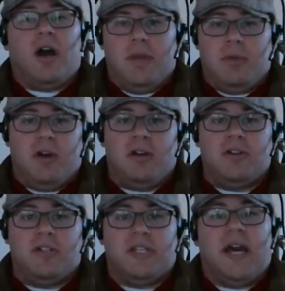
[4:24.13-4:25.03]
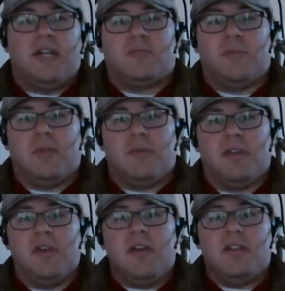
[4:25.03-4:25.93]
maybe undersized,
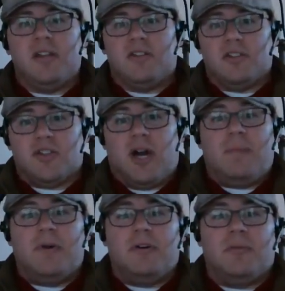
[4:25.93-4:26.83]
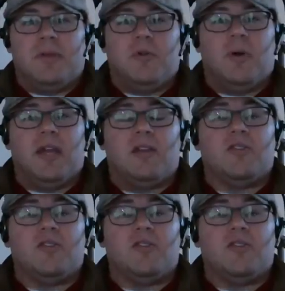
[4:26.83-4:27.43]
maybe needed to drop a little bit of weight.